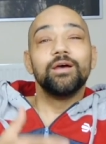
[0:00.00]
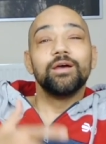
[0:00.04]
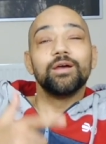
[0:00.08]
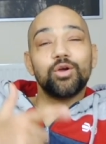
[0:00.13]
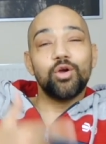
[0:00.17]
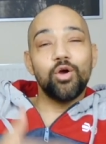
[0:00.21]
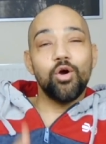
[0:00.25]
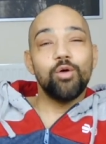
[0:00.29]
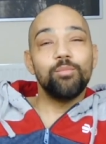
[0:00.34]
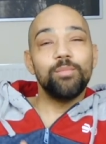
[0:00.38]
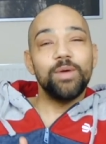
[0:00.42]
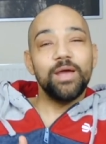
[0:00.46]

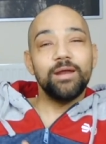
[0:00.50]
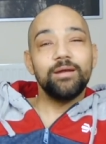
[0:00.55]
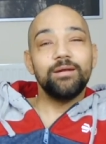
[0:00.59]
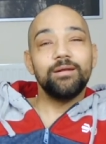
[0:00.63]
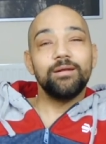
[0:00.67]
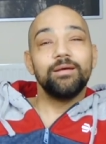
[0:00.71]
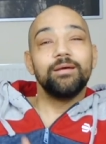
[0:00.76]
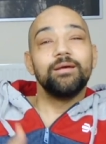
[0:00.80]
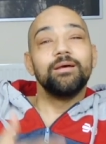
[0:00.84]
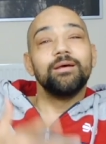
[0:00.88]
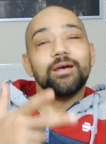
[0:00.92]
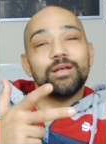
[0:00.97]
comment
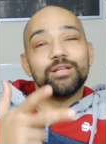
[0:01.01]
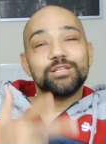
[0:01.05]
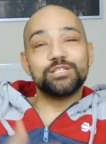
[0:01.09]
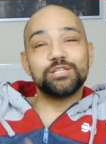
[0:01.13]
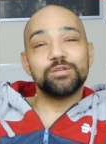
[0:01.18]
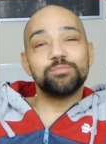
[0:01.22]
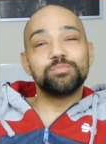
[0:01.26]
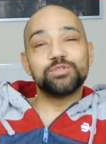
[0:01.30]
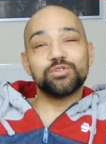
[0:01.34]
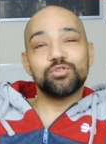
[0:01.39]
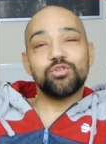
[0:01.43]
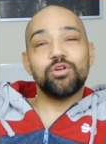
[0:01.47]
and
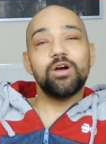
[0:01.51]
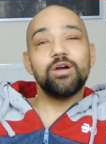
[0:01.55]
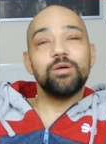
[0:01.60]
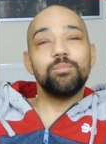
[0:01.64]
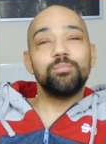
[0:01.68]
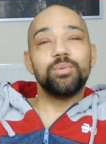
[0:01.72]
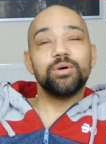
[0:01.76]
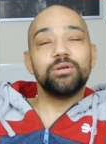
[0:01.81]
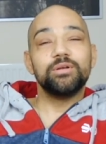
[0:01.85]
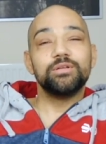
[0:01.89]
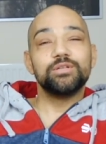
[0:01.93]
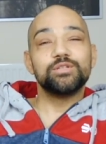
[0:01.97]
subscribe
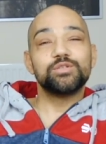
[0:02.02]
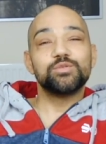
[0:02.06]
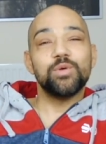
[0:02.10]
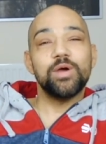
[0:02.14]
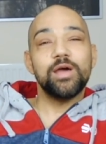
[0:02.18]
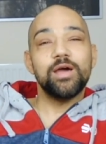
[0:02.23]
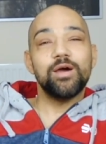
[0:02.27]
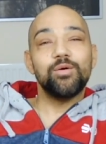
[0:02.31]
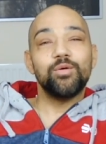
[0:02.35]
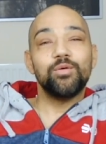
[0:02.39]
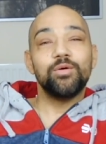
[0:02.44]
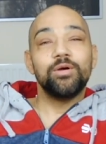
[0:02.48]
button as
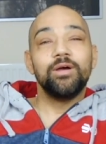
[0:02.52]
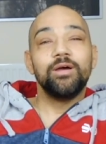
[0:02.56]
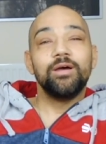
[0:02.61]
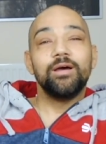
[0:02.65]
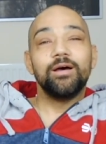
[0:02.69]
well,